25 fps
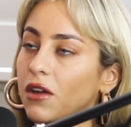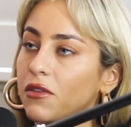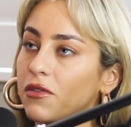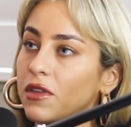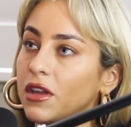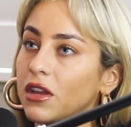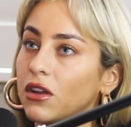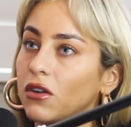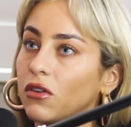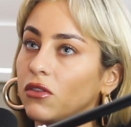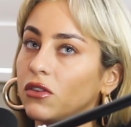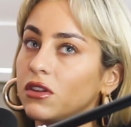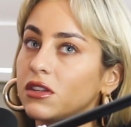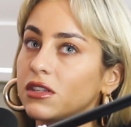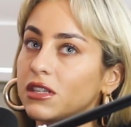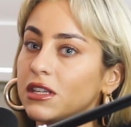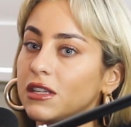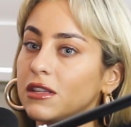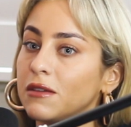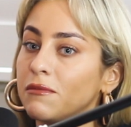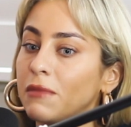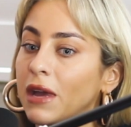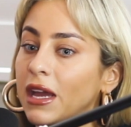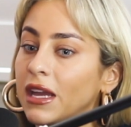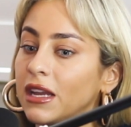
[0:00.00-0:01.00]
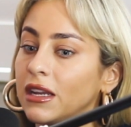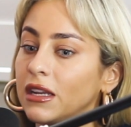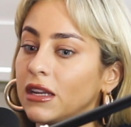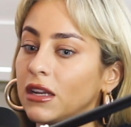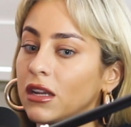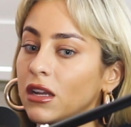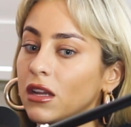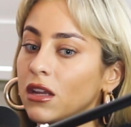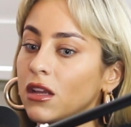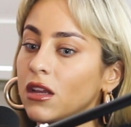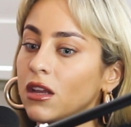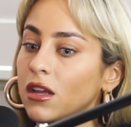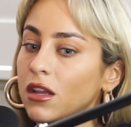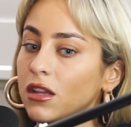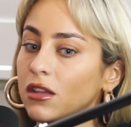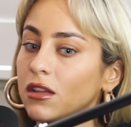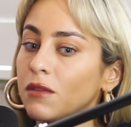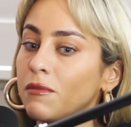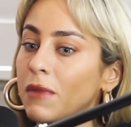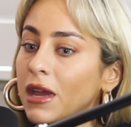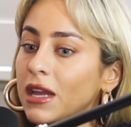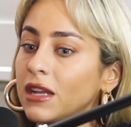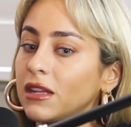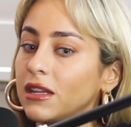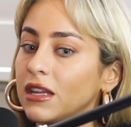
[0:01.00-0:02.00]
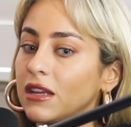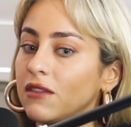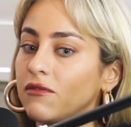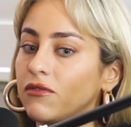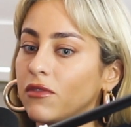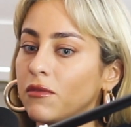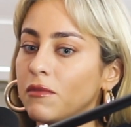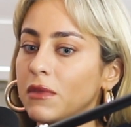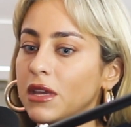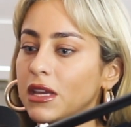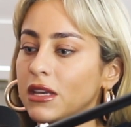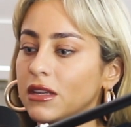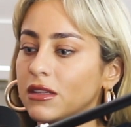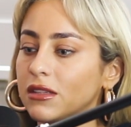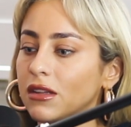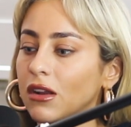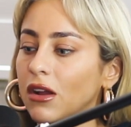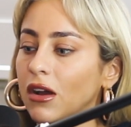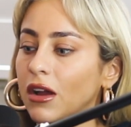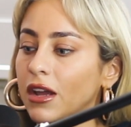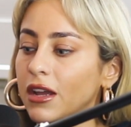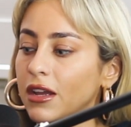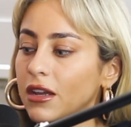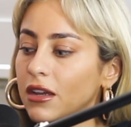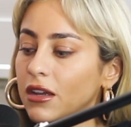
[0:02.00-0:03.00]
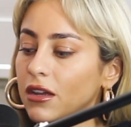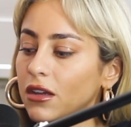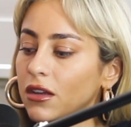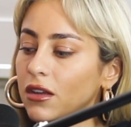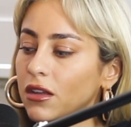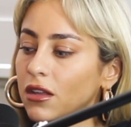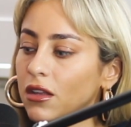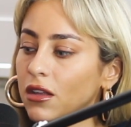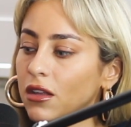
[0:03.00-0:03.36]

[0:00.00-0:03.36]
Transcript: I think honestly the main thing for me is like,